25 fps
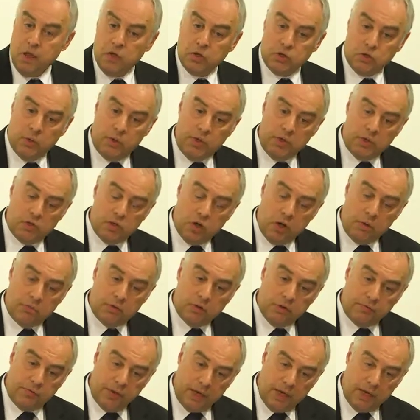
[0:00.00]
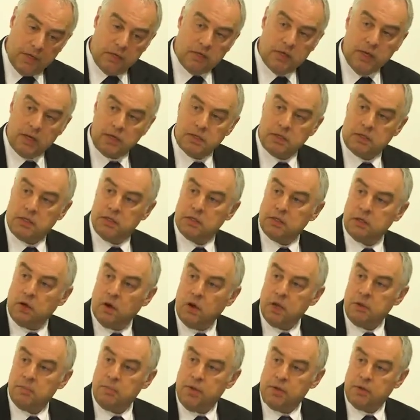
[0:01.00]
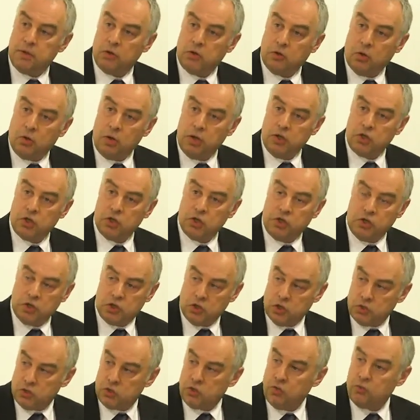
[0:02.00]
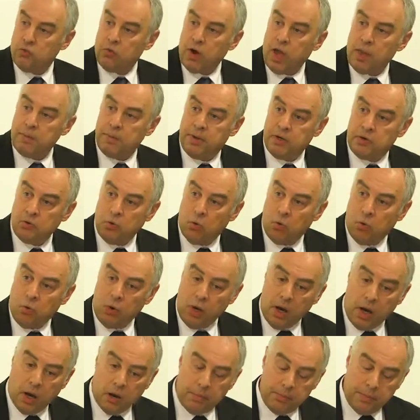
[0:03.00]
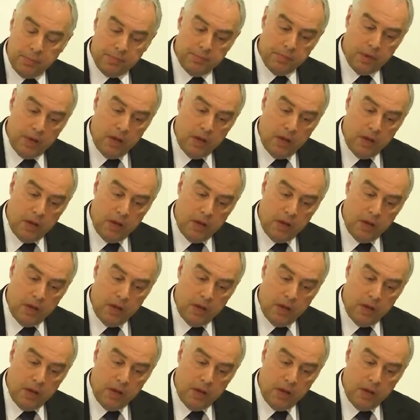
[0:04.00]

So in terms of index design methodology, just to wrap it all up,